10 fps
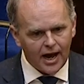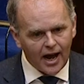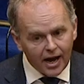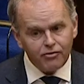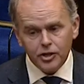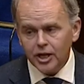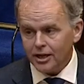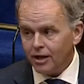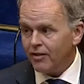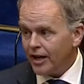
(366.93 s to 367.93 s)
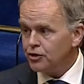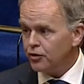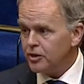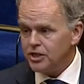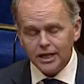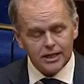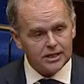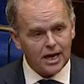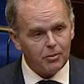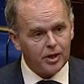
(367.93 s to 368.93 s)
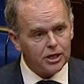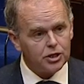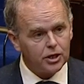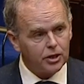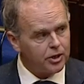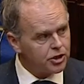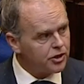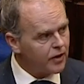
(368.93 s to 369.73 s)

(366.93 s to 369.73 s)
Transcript: after getting advice from the State Examination Commission,